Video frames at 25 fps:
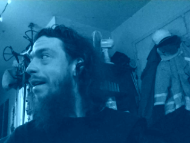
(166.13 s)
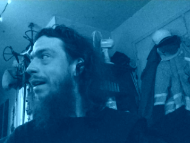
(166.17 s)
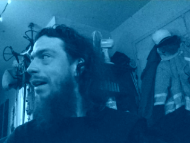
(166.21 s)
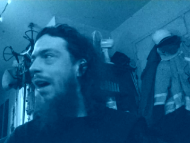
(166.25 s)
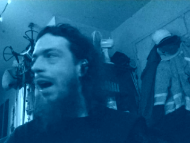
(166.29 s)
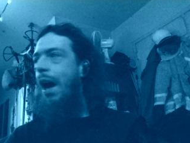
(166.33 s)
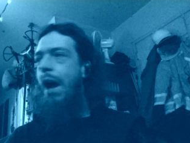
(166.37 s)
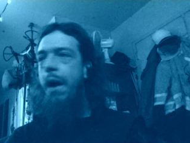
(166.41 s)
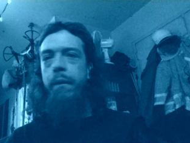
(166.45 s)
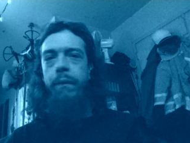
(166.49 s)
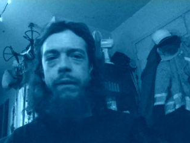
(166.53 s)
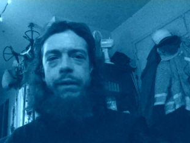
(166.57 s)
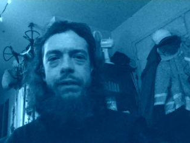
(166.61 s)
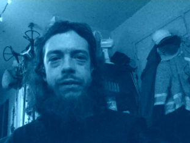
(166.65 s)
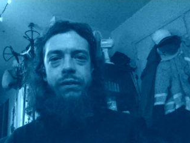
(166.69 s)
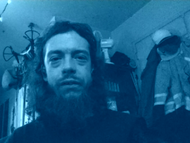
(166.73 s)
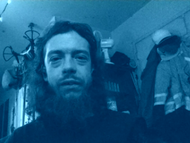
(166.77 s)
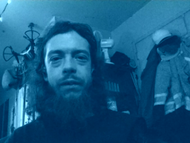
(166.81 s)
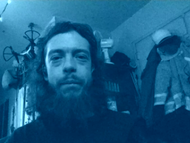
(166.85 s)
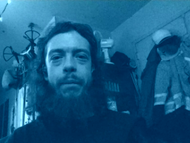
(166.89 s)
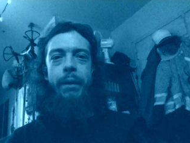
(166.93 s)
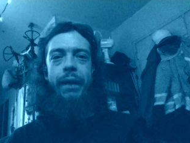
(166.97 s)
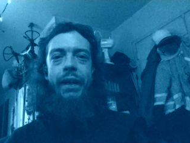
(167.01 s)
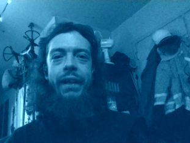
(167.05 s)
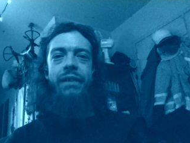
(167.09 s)
Highways are a
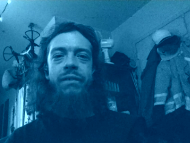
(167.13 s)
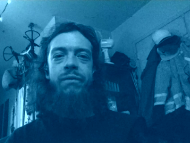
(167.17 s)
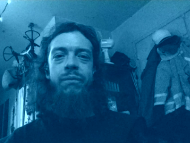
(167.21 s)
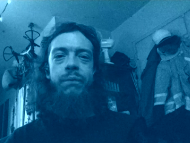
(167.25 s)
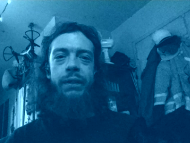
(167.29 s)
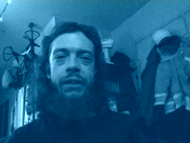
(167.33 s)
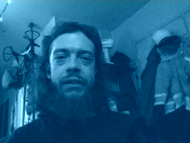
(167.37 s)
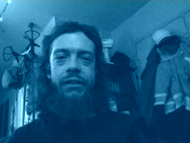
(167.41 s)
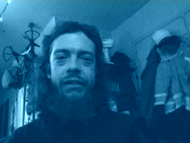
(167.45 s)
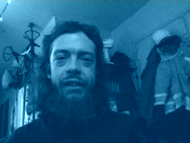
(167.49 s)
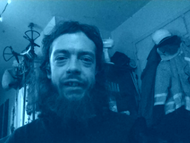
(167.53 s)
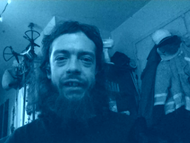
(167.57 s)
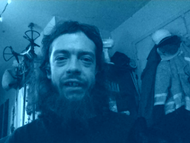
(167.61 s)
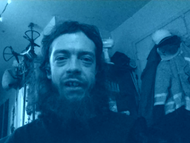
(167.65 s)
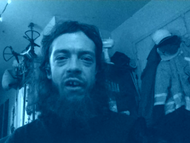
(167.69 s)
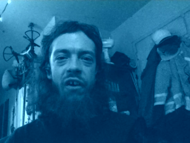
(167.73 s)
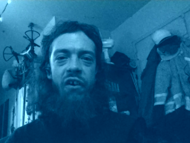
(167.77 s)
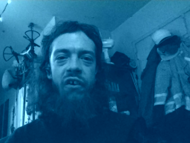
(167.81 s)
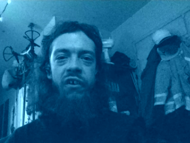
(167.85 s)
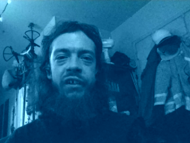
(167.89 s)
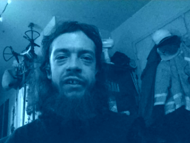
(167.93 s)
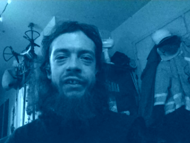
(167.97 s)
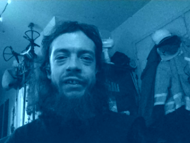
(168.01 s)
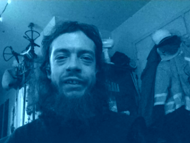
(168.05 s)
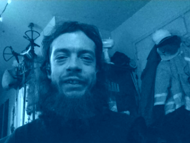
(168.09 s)
bit confusing though.
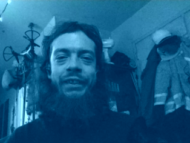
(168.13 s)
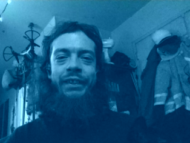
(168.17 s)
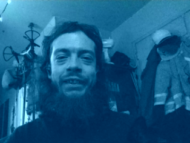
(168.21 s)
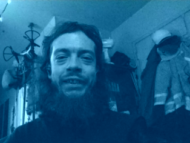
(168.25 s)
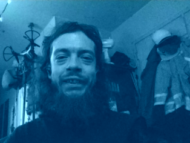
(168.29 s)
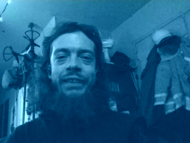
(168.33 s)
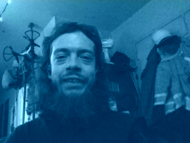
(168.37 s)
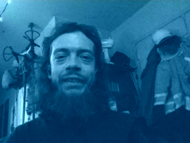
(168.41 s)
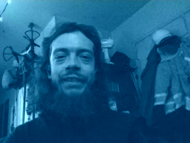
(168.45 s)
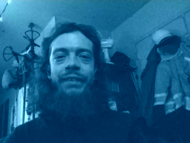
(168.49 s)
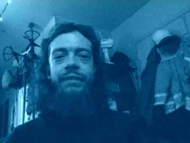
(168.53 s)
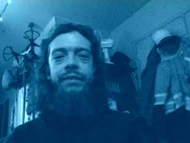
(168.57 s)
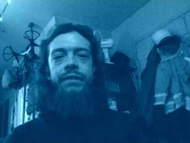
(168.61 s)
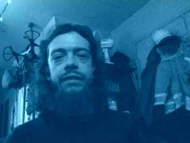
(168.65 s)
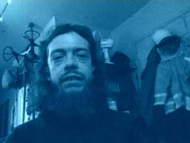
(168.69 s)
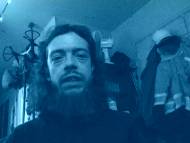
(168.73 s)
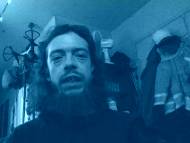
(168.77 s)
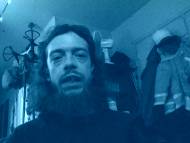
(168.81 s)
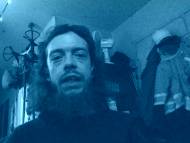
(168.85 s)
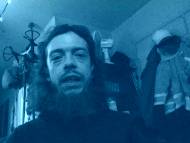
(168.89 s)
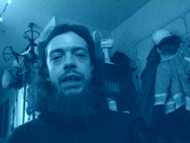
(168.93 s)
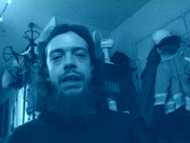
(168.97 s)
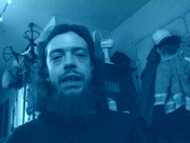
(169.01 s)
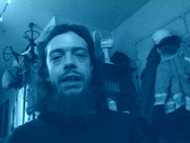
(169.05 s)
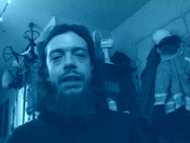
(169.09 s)

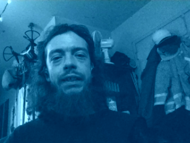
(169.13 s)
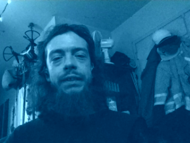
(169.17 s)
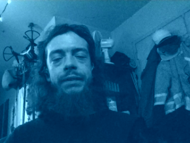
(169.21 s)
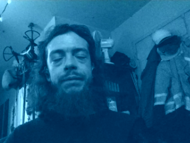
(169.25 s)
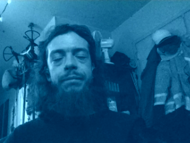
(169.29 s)
Uh,